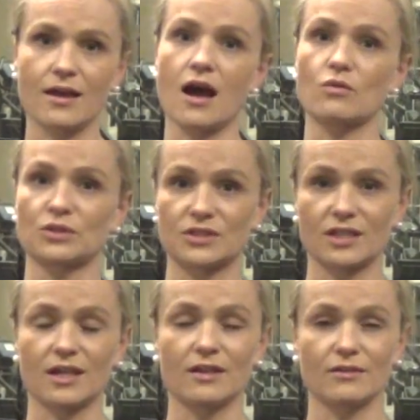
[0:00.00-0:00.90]
I would
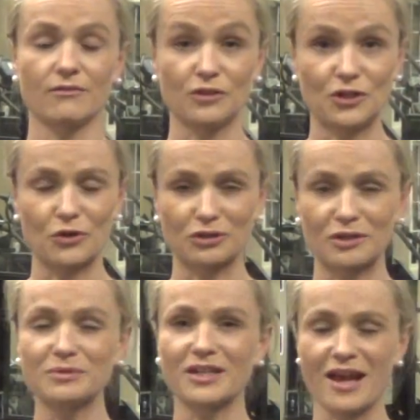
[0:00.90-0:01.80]
say, video
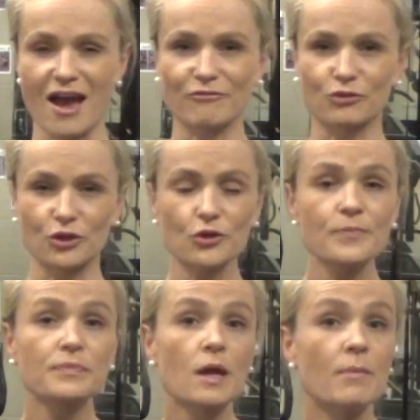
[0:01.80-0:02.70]
clip that I have for
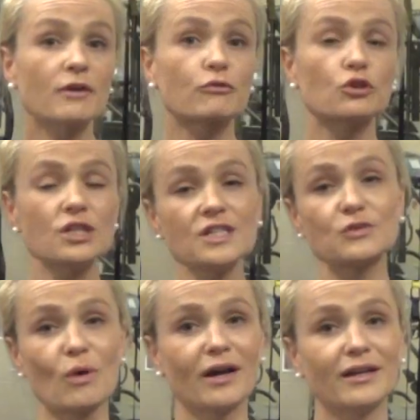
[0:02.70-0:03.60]
you. But for this
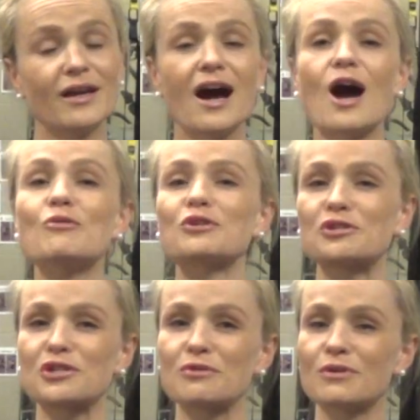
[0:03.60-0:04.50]
one, I want to
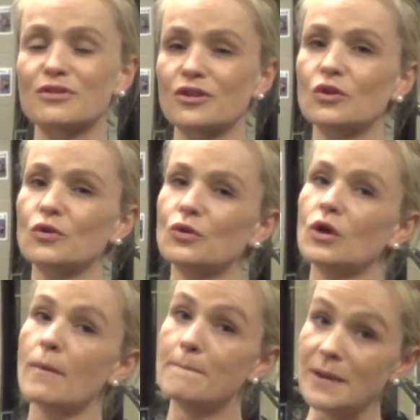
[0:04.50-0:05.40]
share with you
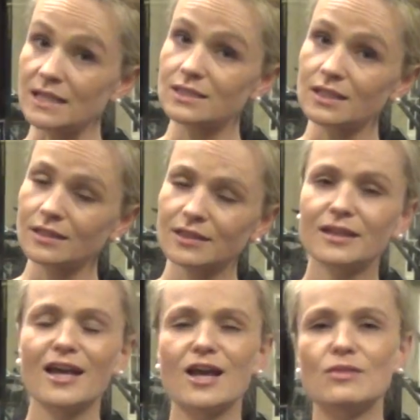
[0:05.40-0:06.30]
basic
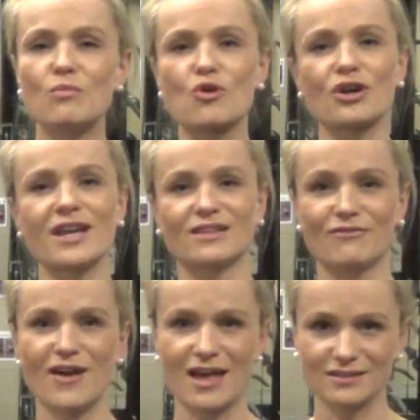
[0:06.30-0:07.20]
and more
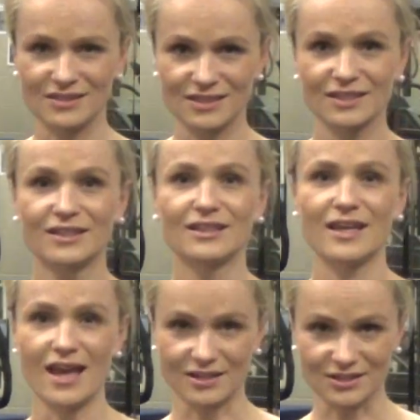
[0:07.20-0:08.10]
advanced
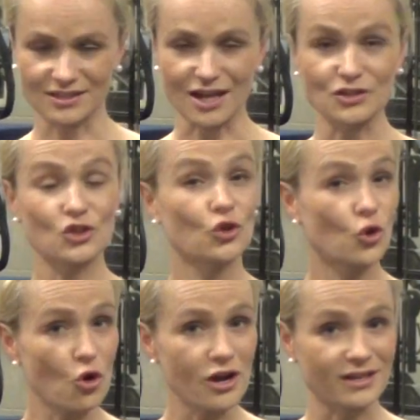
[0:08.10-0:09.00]
exercise,
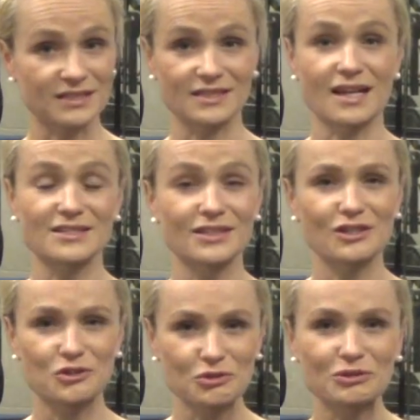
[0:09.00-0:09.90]
core exercise that I
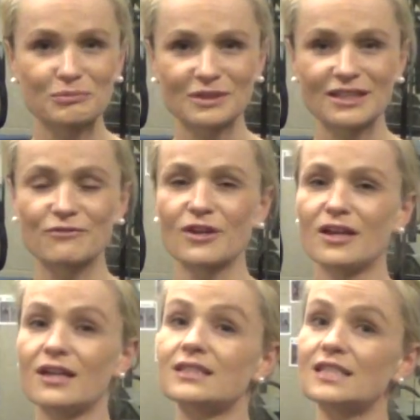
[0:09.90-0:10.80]
truly believe
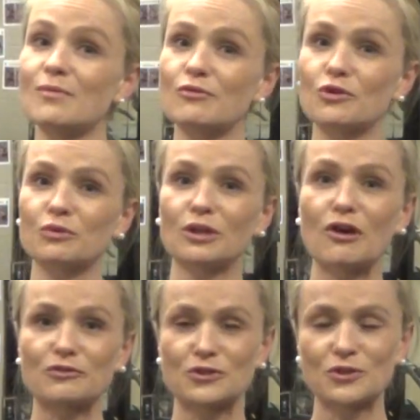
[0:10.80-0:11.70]
some of you would
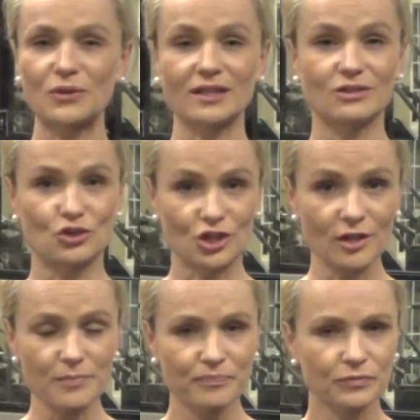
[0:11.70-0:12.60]
love to do at the
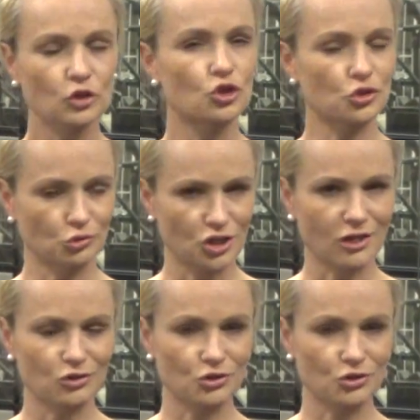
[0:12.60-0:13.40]
gym just to challenge